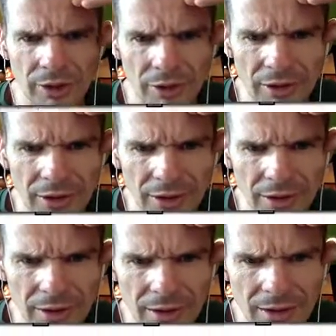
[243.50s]
going on here?
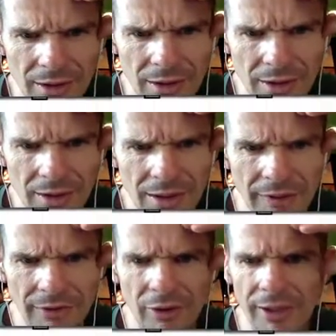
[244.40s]
Are
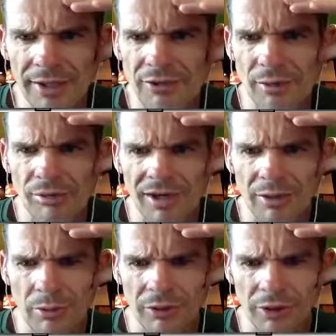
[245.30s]
these a hydro
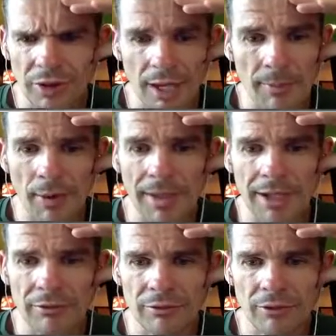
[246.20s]
brake? What's going on? Am I
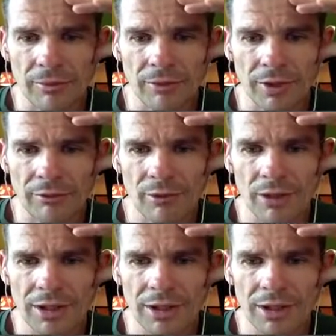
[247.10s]
making something wrong